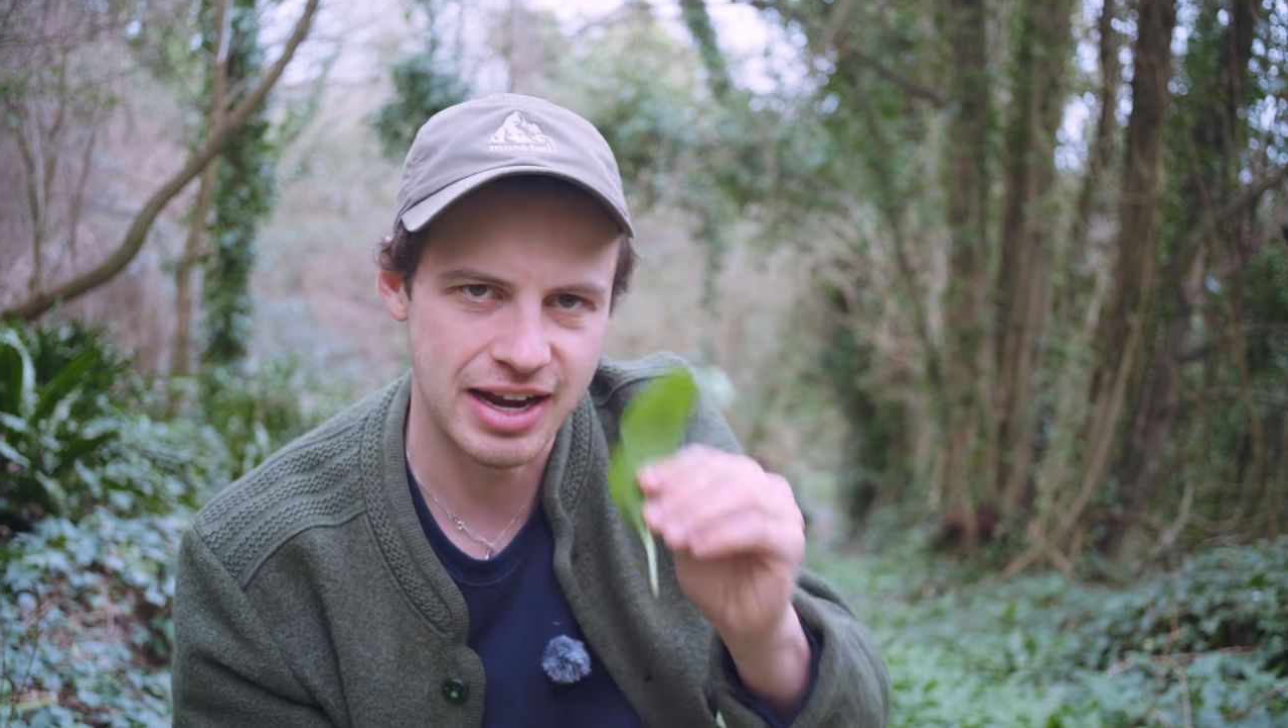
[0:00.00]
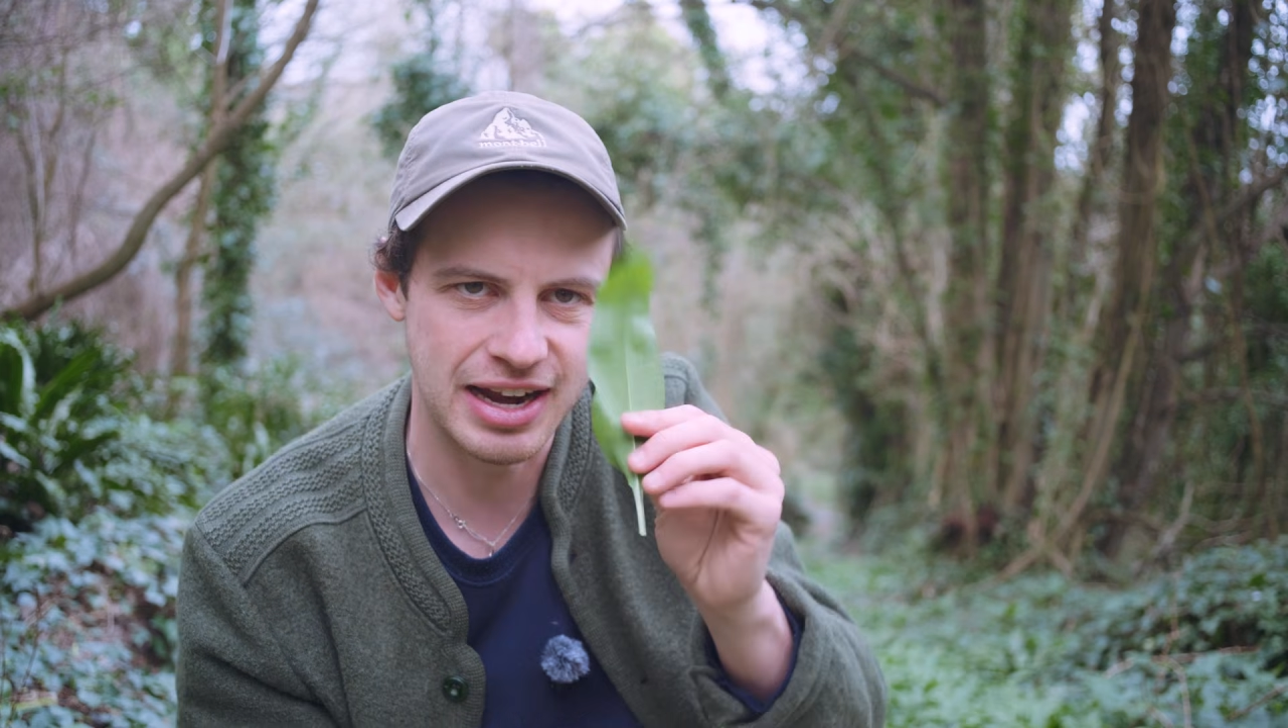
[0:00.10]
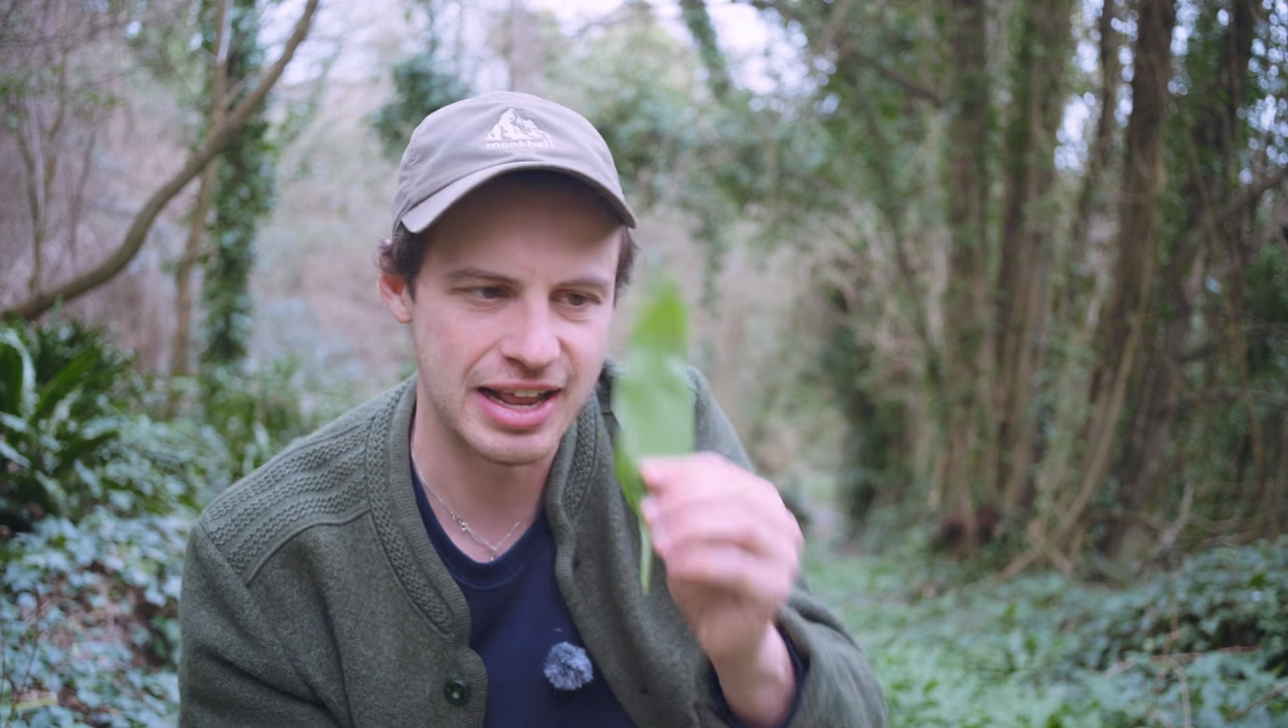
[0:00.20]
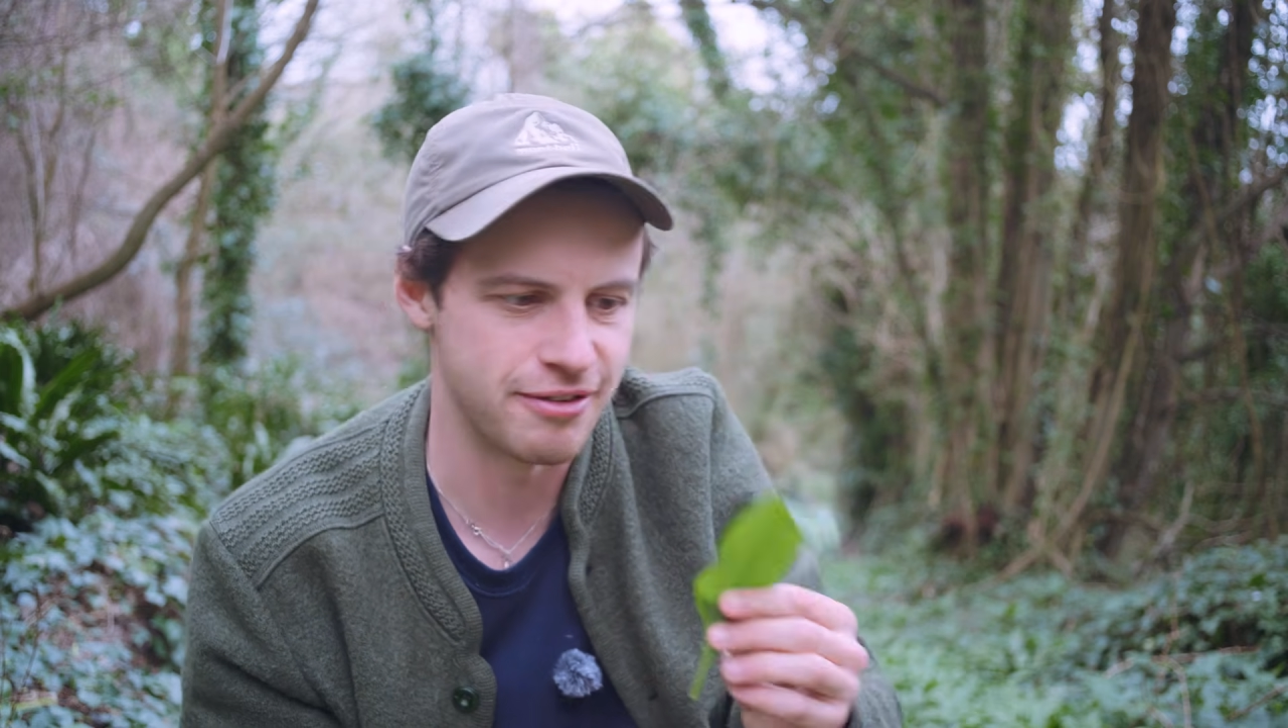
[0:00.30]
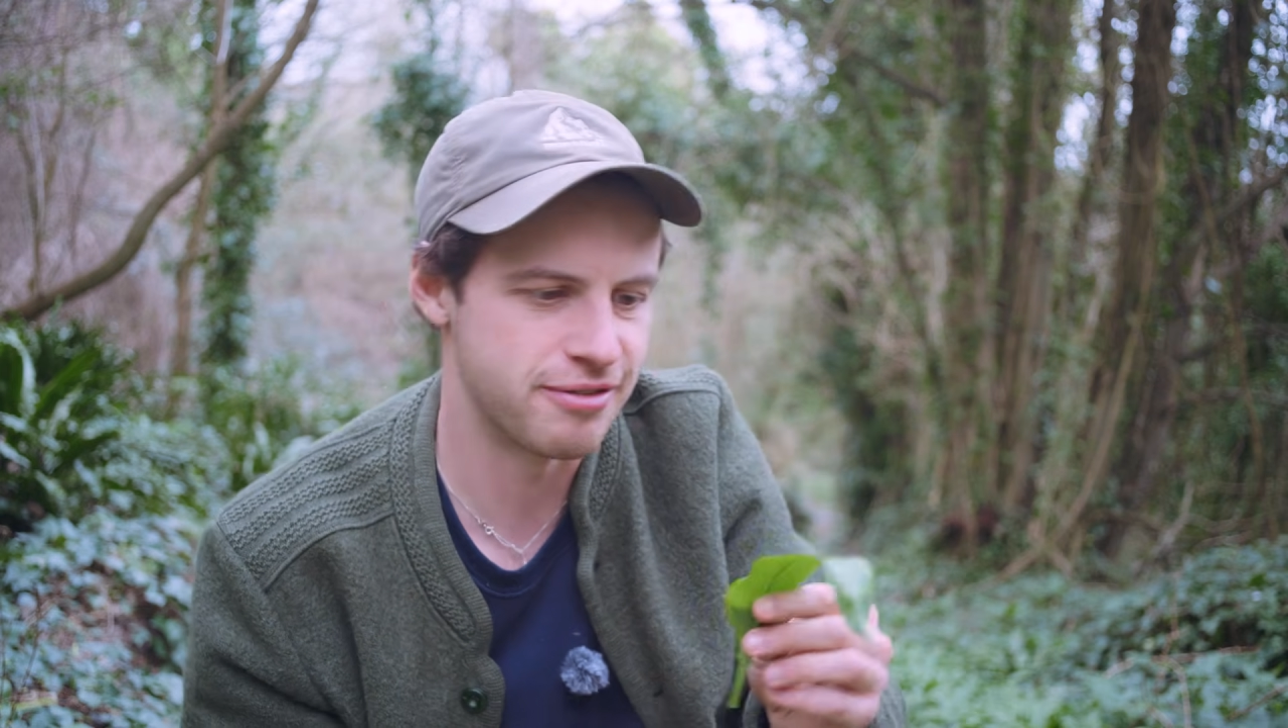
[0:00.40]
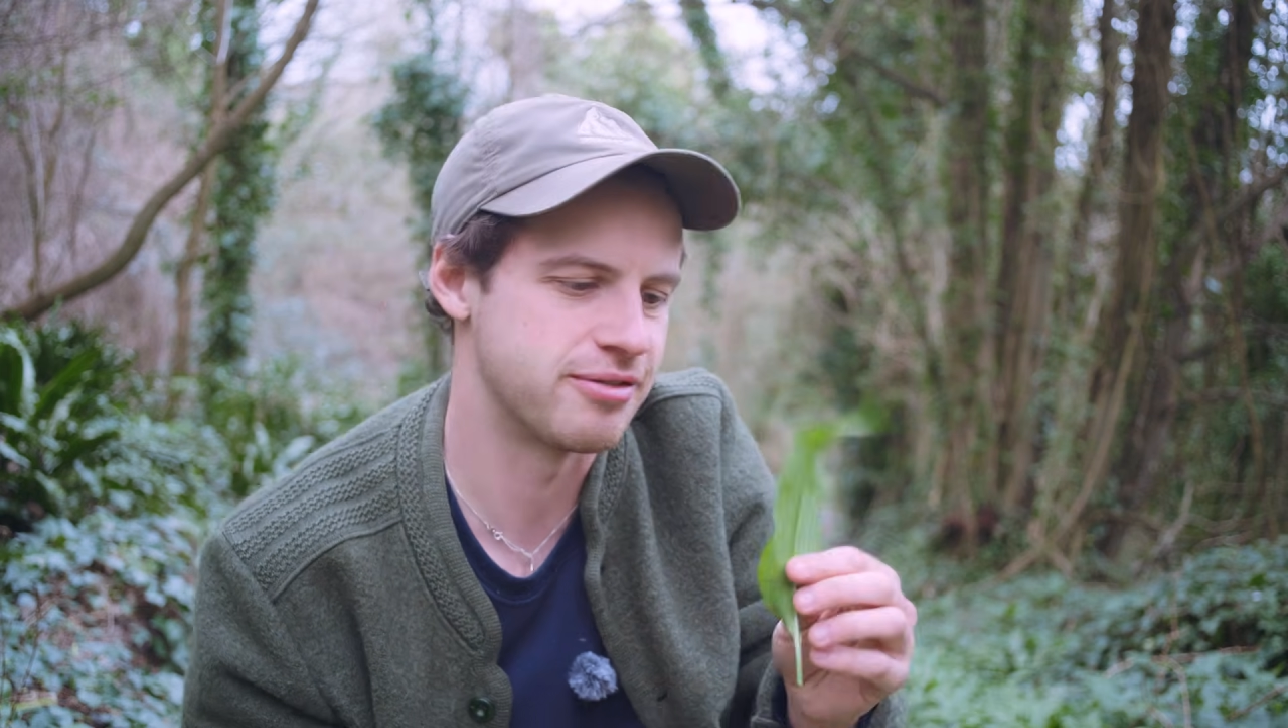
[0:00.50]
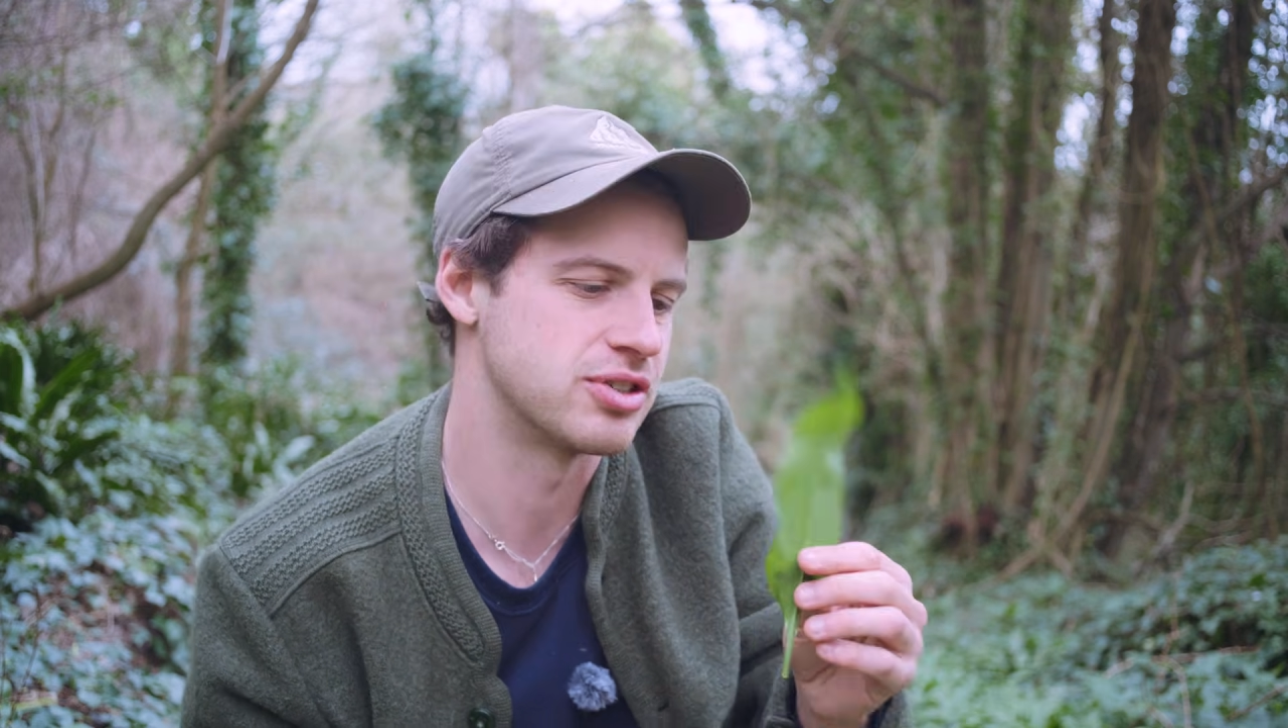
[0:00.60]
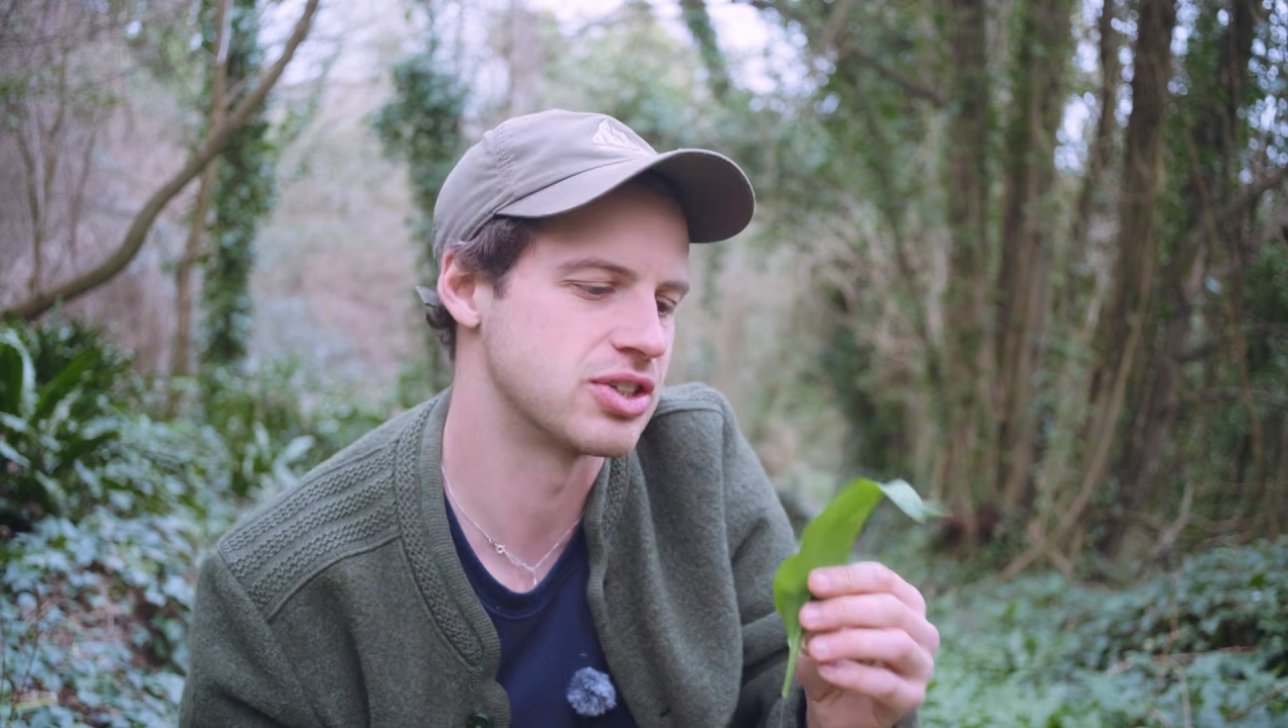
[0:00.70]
leaf.